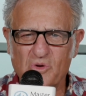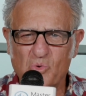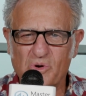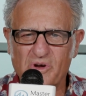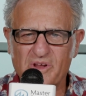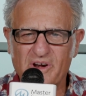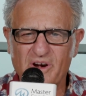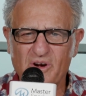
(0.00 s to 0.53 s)

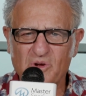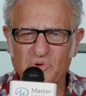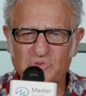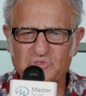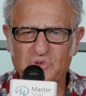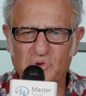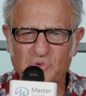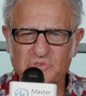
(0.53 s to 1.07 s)
We're at our
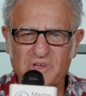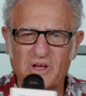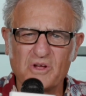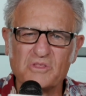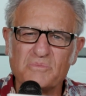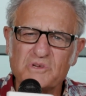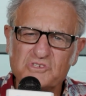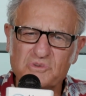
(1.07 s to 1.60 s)
host
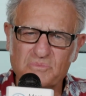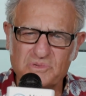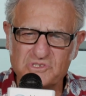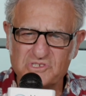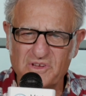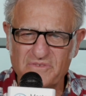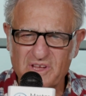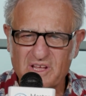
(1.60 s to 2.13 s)
hotel, the Mission
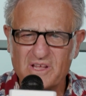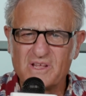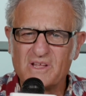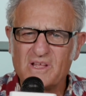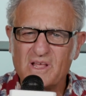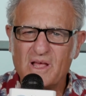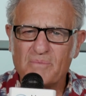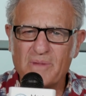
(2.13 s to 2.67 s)
Pacific.
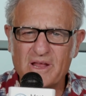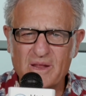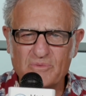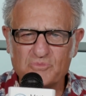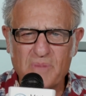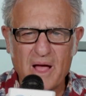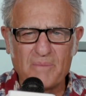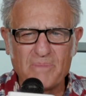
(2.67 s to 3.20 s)
My name
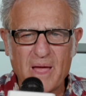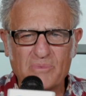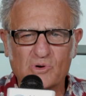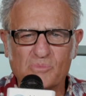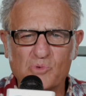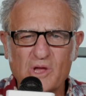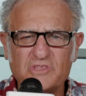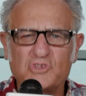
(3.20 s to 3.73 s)
is Bob Babbitt.
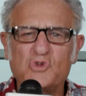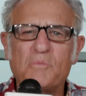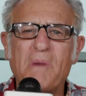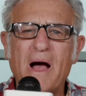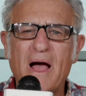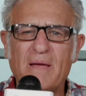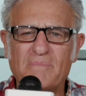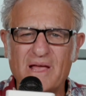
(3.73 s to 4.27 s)
We're brought to you
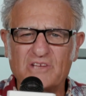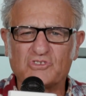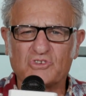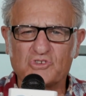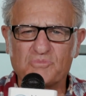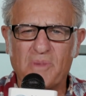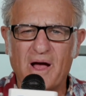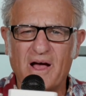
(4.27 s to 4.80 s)
by
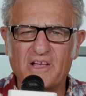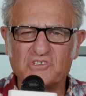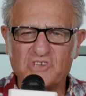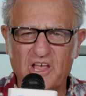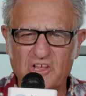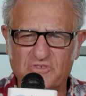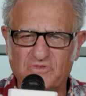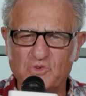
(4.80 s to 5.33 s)
MasterSpas,
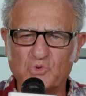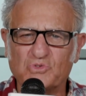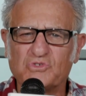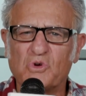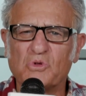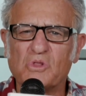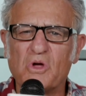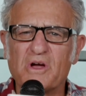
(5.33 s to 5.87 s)
as fuels
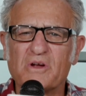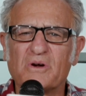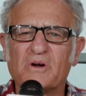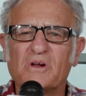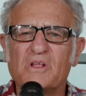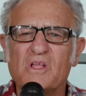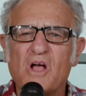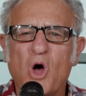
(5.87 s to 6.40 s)
go
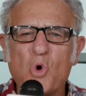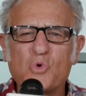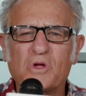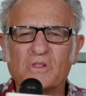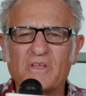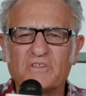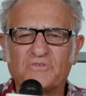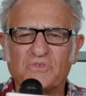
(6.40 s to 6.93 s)
longer,
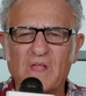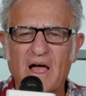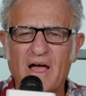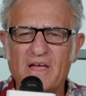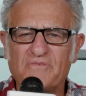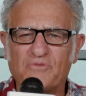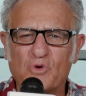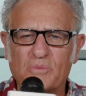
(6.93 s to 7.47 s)
HOKA Let's
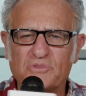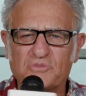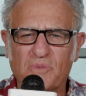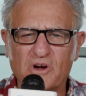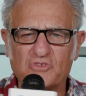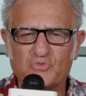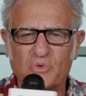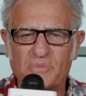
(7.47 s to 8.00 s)
Fly, Form
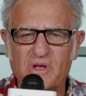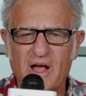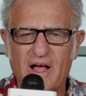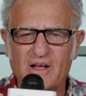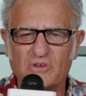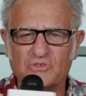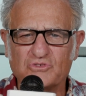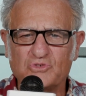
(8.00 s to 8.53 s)
Smart Swim
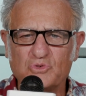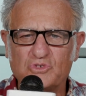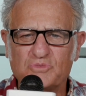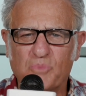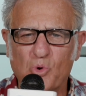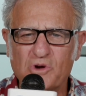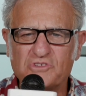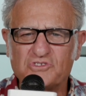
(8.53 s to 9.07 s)
Goggles, Zoot
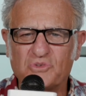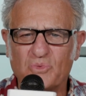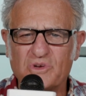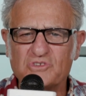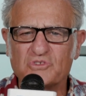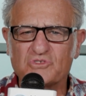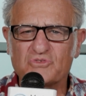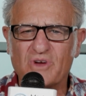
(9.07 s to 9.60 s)
Sports, the
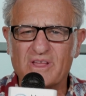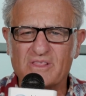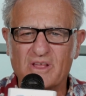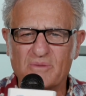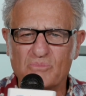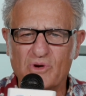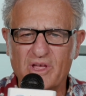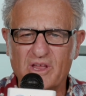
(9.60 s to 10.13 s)
original
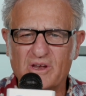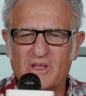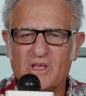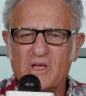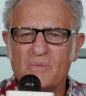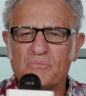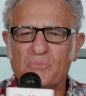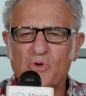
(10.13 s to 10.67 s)
triathlon brand,
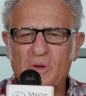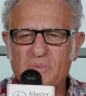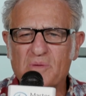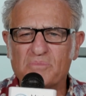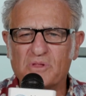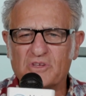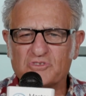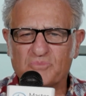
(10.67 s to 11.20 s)

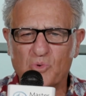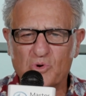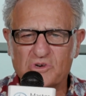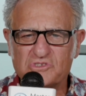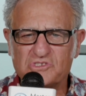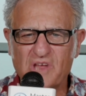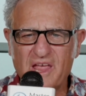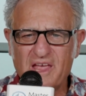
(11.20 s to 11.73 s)
Premium Plus
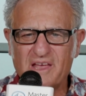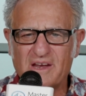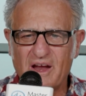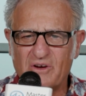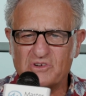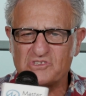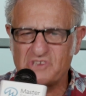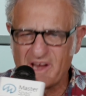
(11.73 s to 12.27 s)
Sports, and
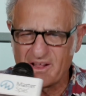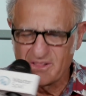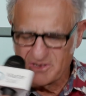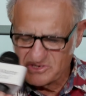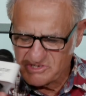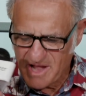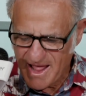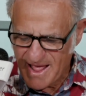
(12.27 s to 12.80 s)
our
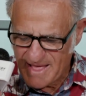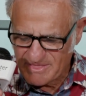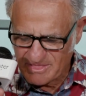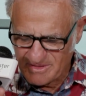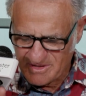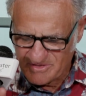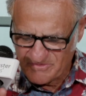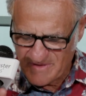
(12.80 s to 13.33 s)
Challenged
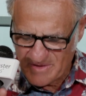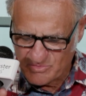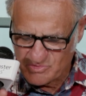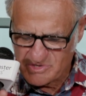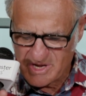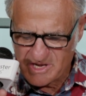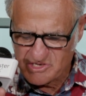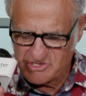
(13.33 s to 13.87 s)
Athletes
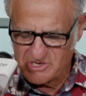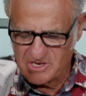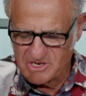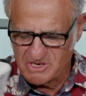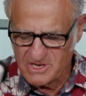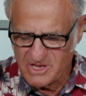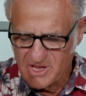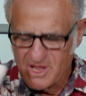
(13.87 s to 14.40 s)

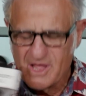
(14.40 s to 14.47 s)
Foundation.